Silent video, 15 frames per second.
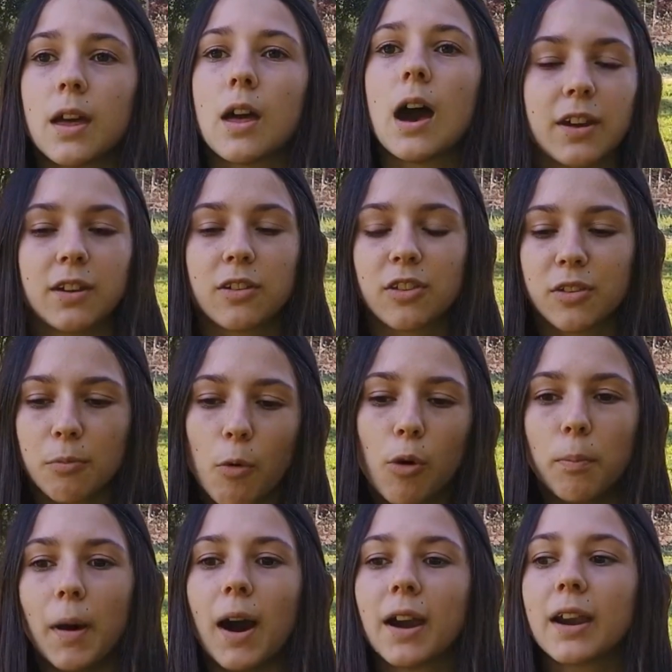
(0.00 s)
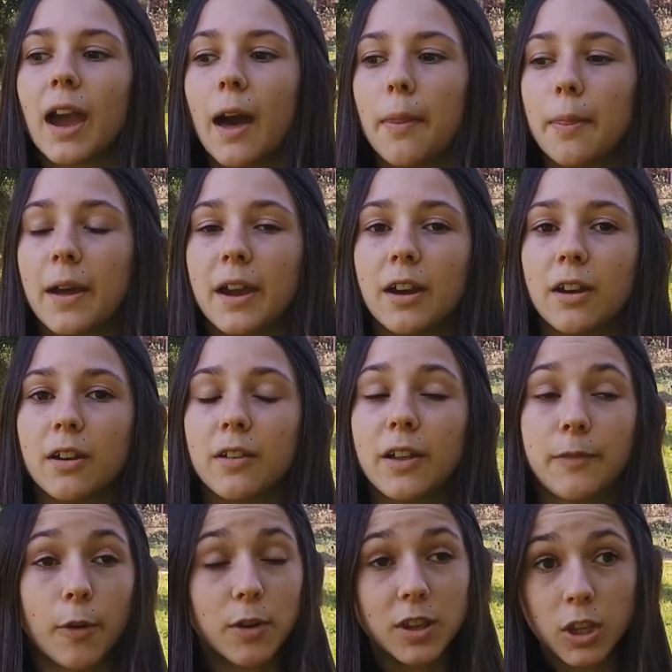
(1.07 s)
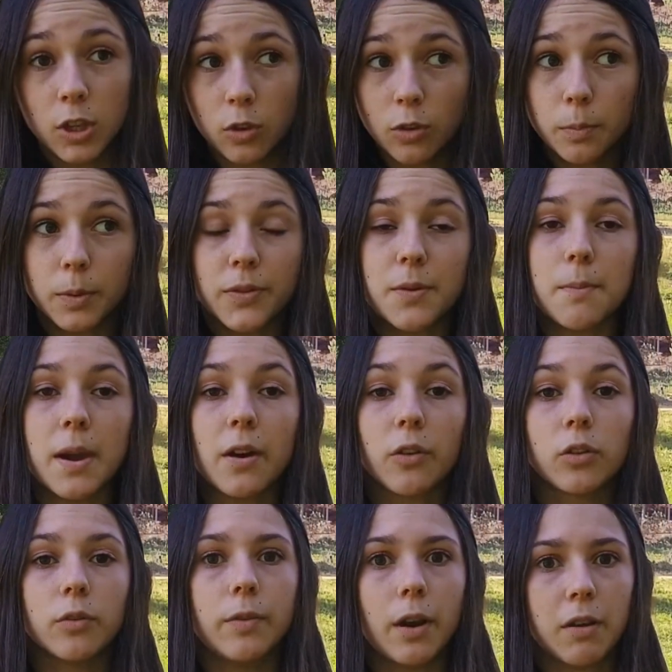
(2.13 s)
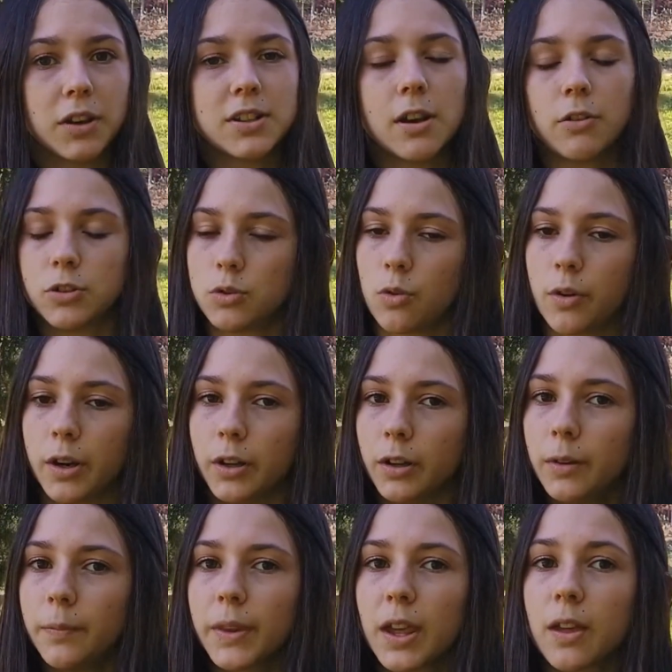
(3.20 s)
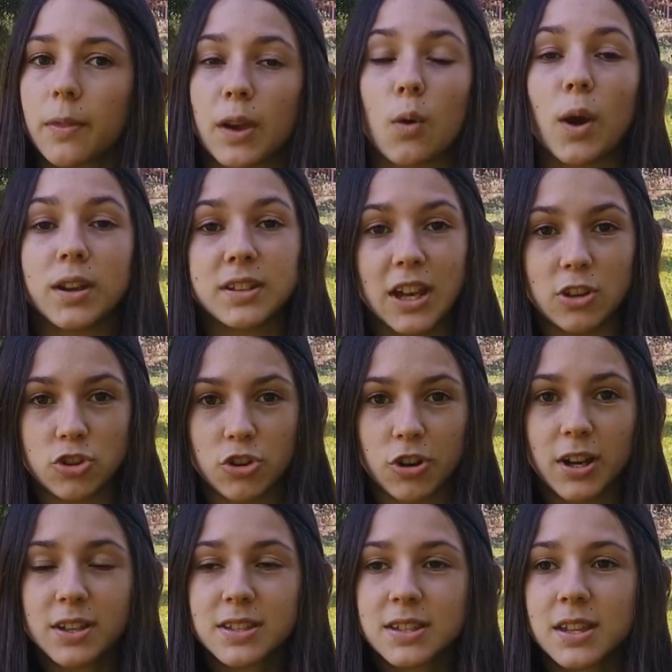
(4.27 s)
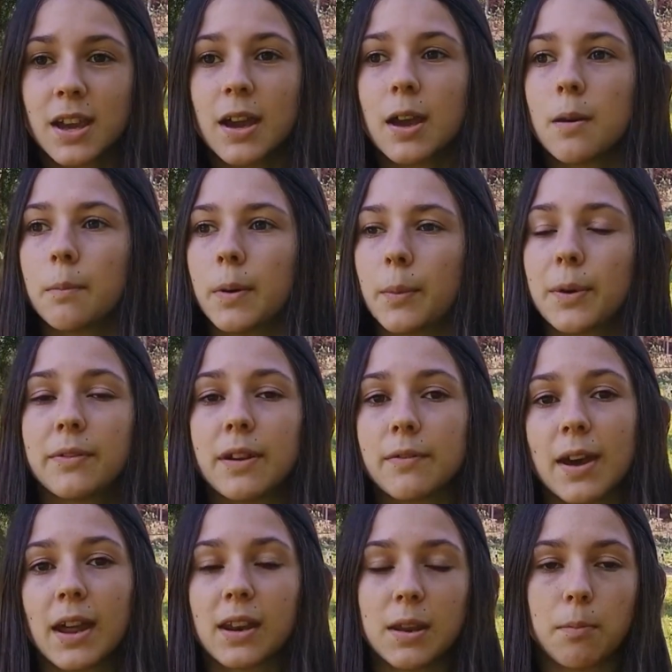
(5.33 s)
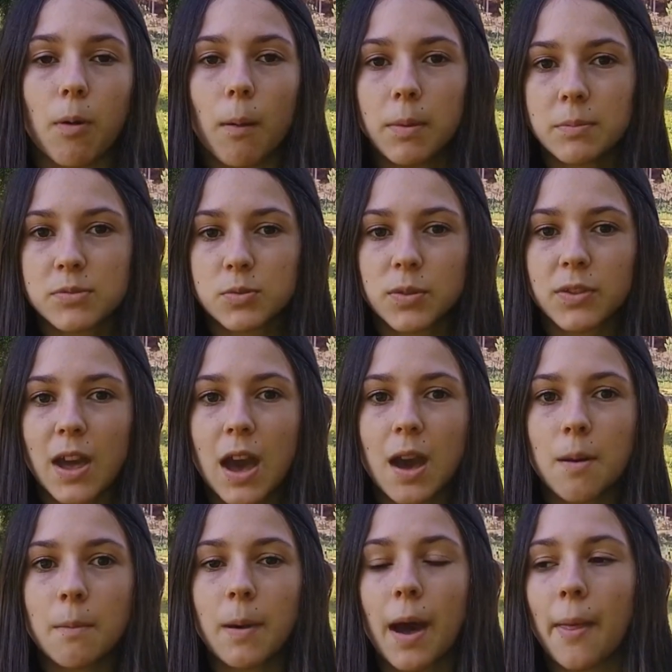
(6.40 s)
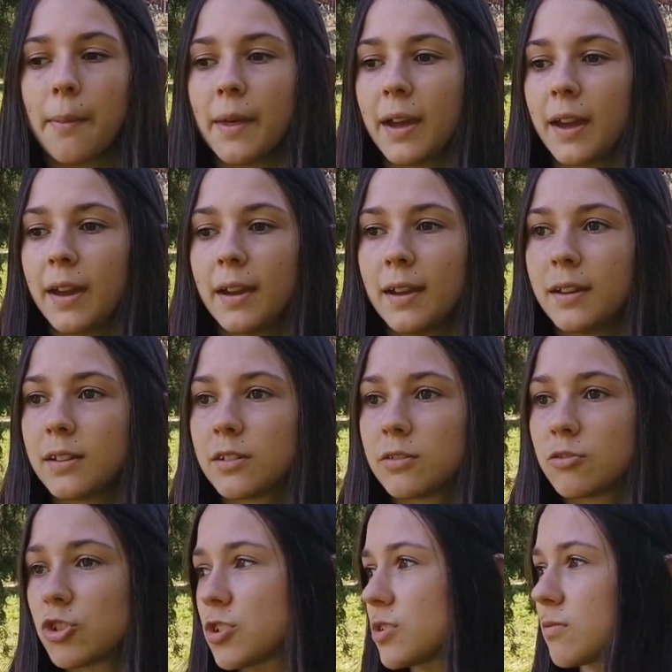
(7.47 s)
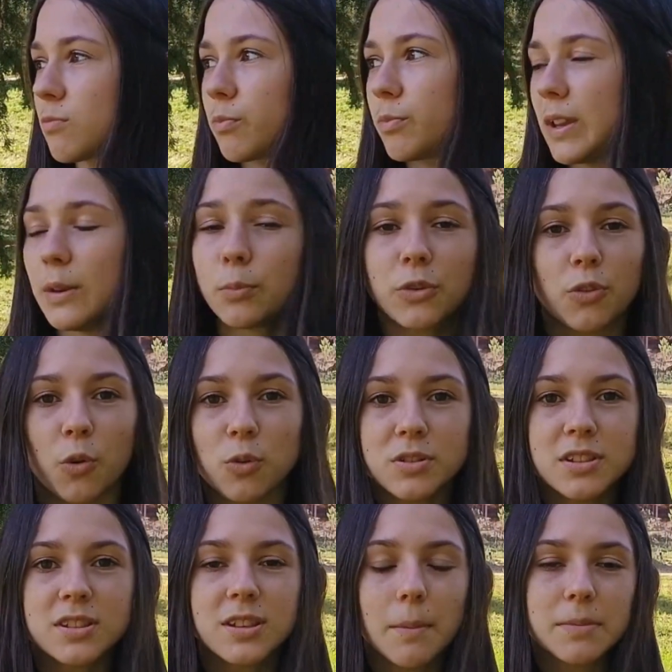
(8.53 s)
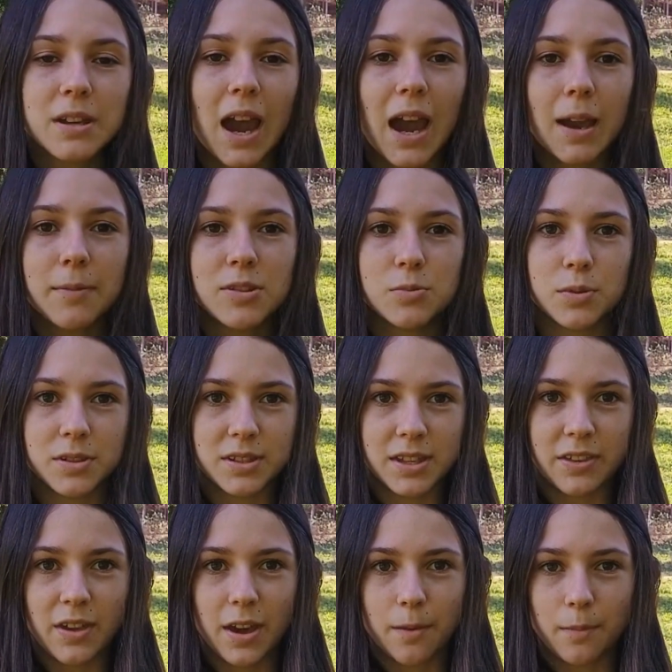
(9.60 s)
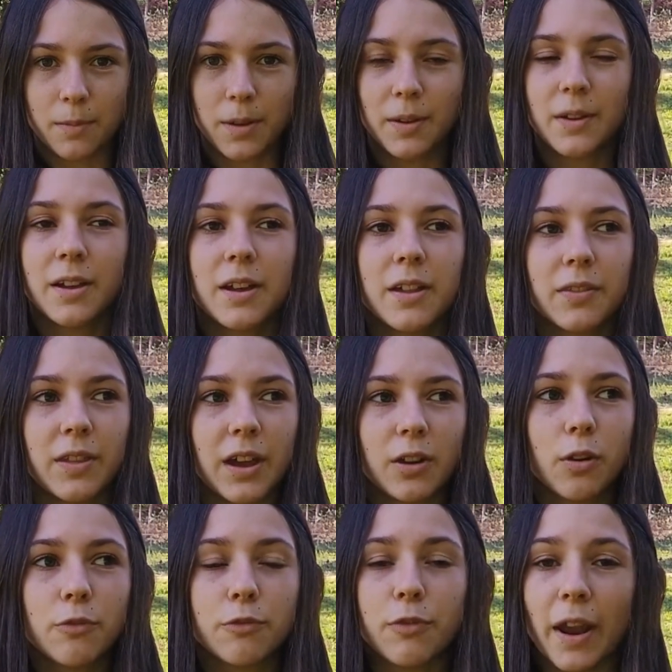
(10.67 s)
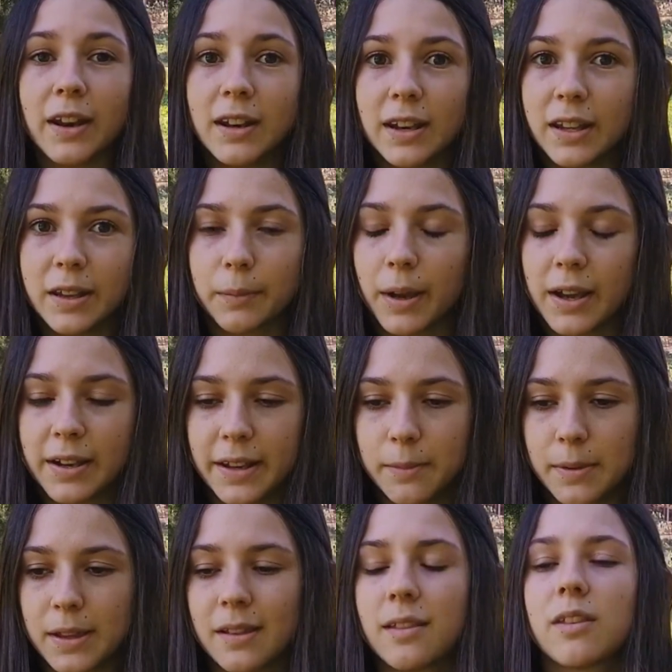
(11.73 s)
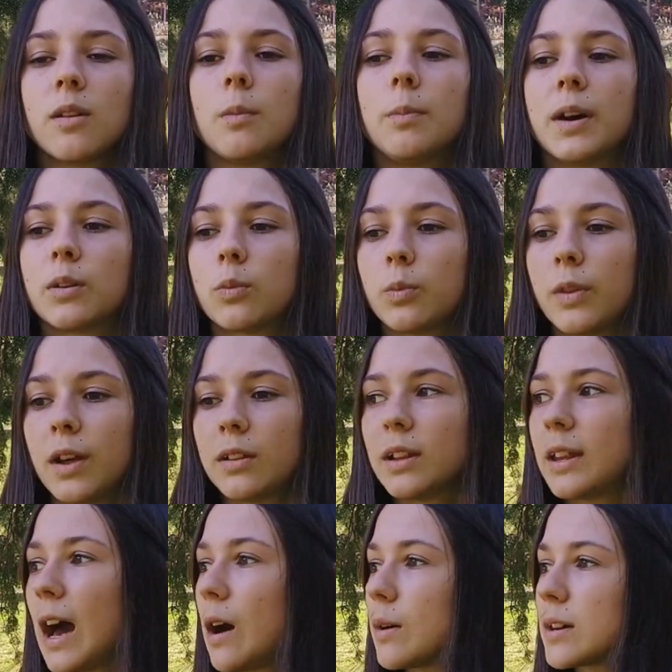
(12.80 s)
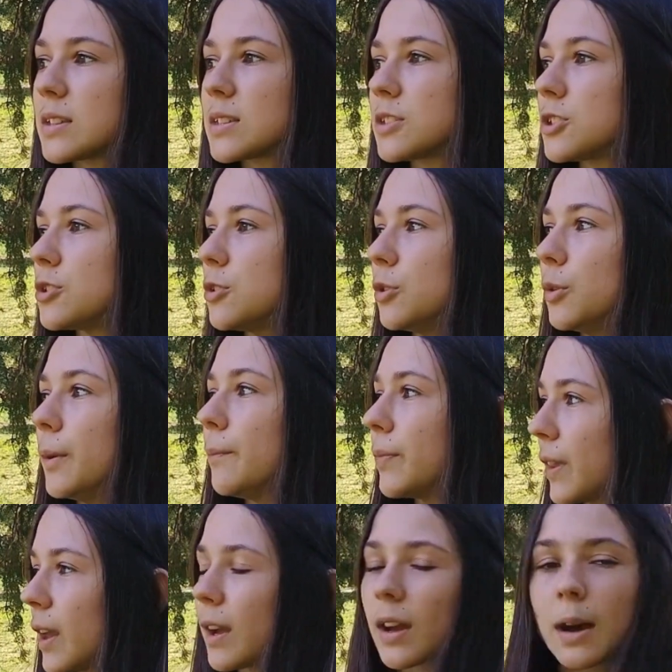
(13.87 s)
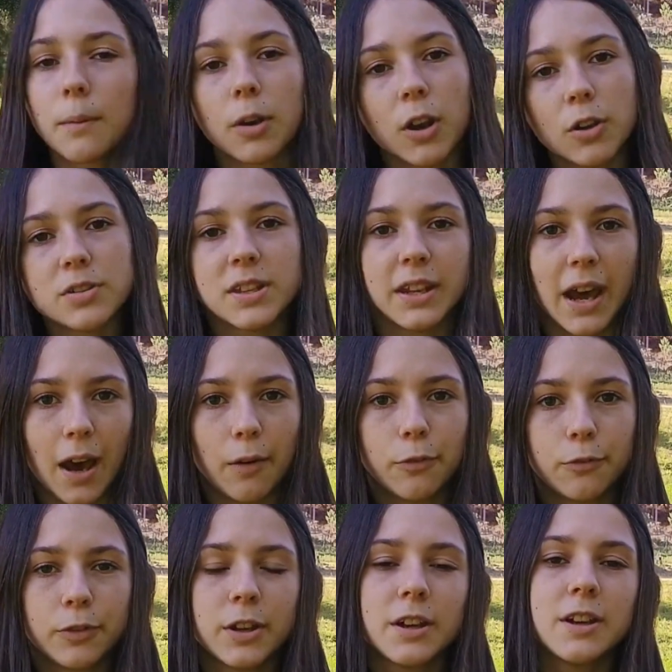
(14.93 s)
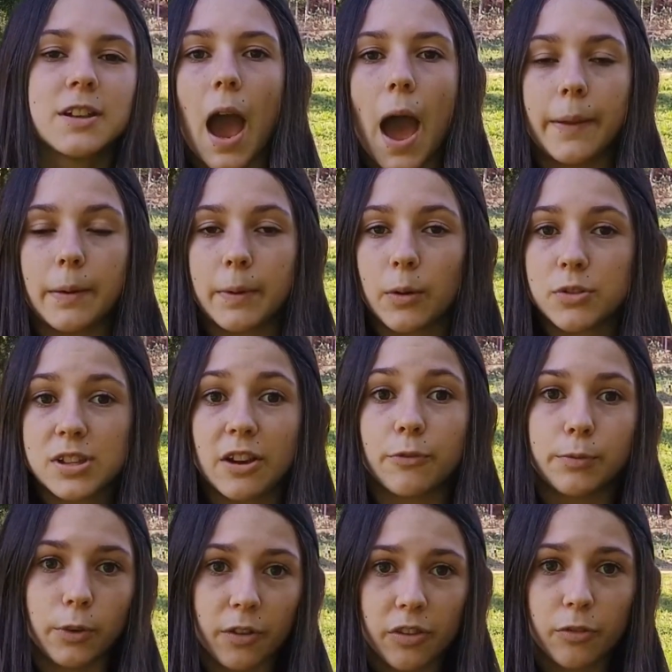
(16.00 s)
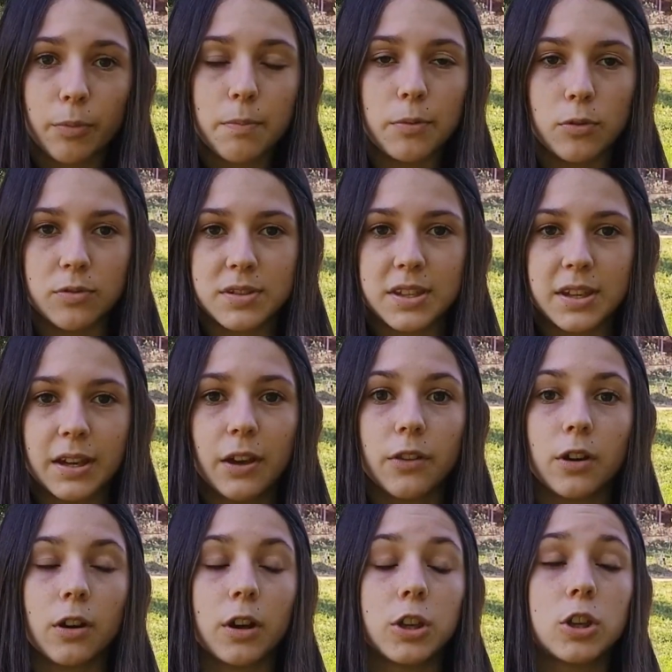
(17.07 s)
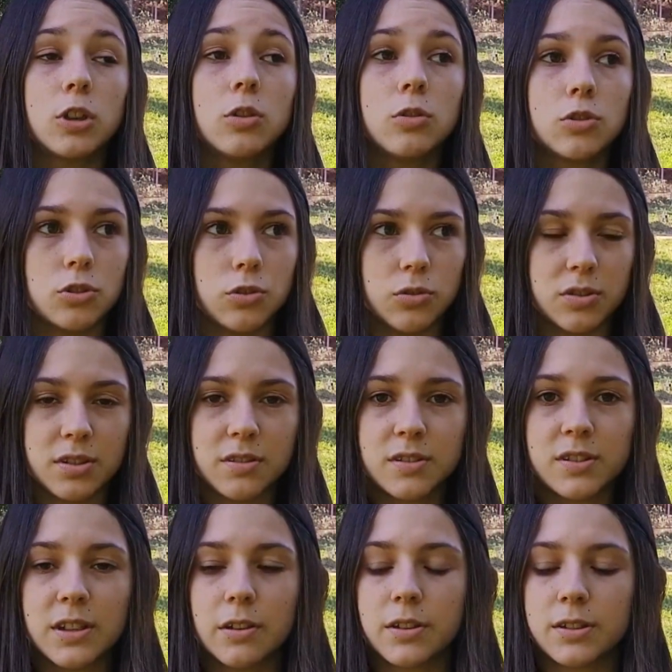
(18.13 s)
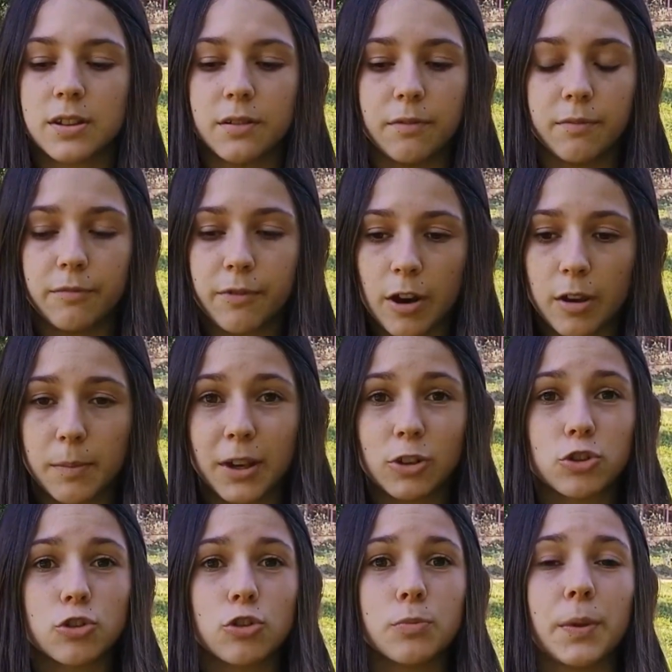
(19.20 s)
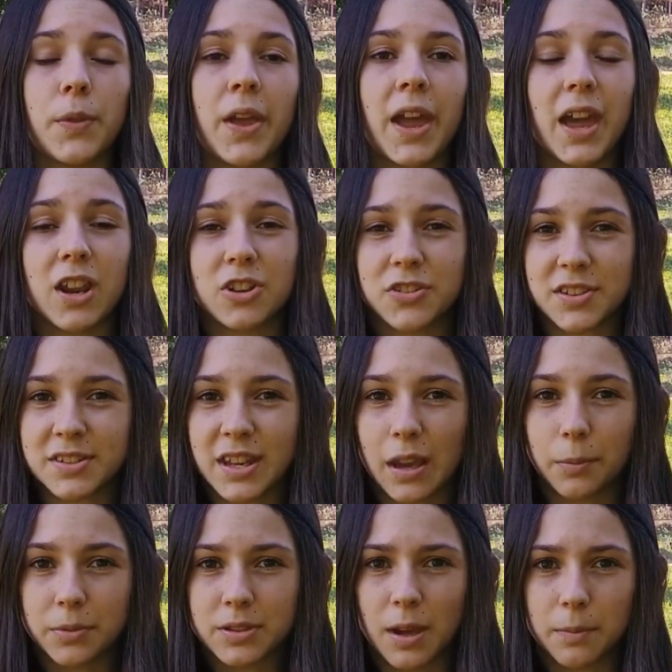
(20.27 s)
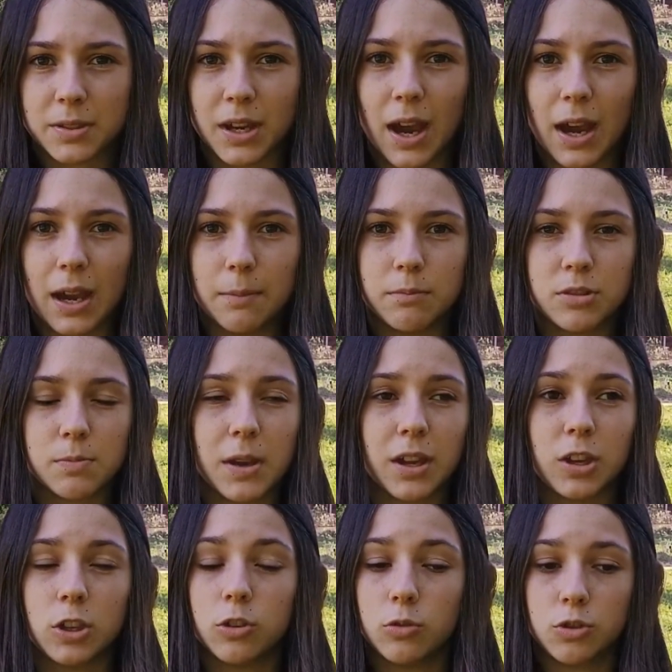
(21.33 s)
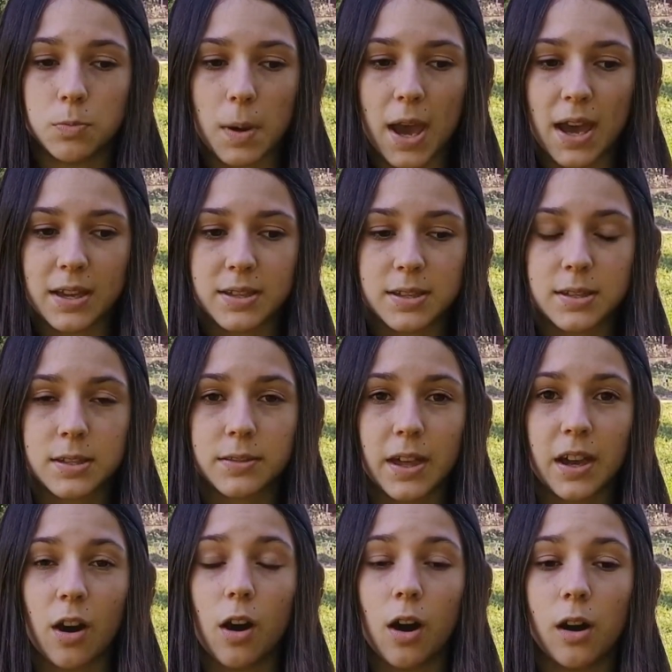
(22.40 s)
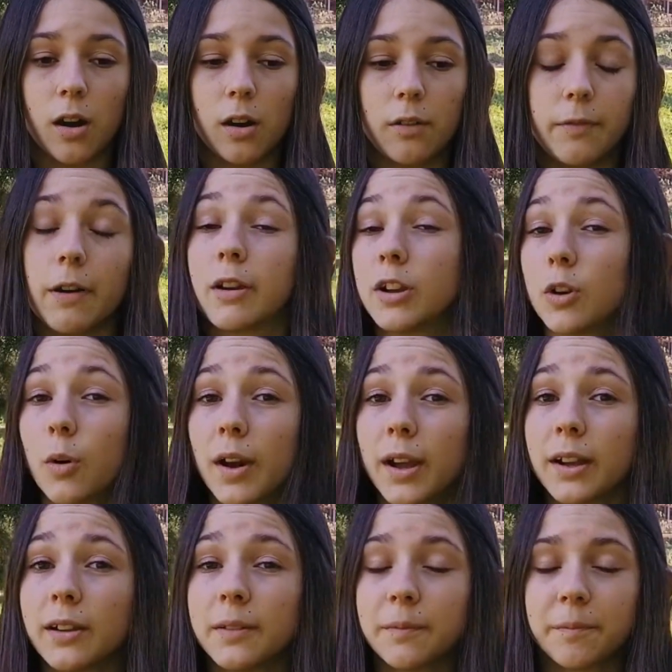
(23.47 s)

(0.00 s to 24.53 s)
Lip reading: A small buck, and they're very cute, but the males are very territorial. They're quite dangerous, but we've never had any problems with them, and they just eat with the horses sometimes. We'll see them. They're not friendly by any means, but they'll allow us to come close enough. And then we also have lots of baboons here. They are a huge nuisance. There is a very big troop, and they get into the stable sometimes, make a huge mess. They are very annoying.